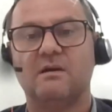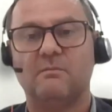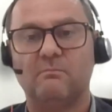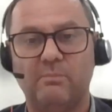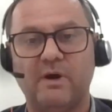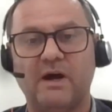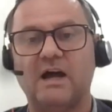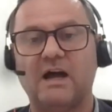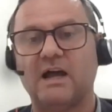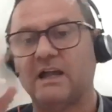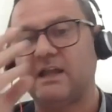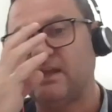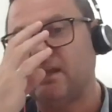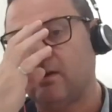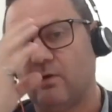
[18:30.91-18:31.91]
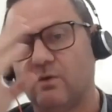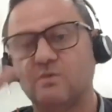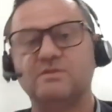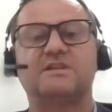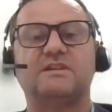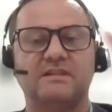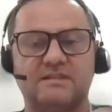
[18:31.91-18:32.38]
by
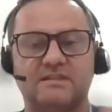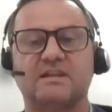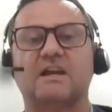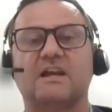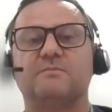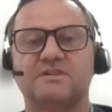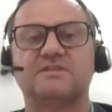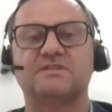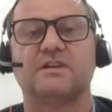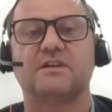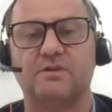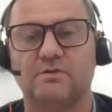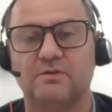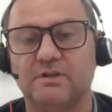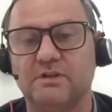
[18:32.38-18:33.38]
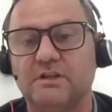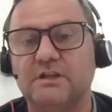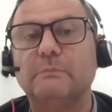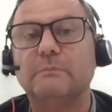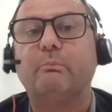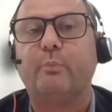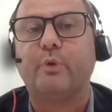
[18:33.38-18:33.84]
OT
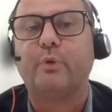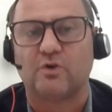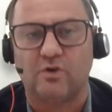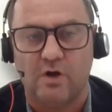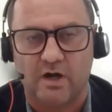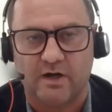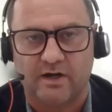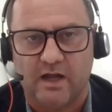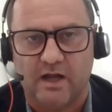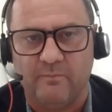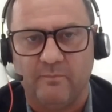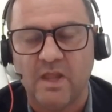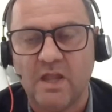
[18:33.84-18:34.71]
cybersecurity program.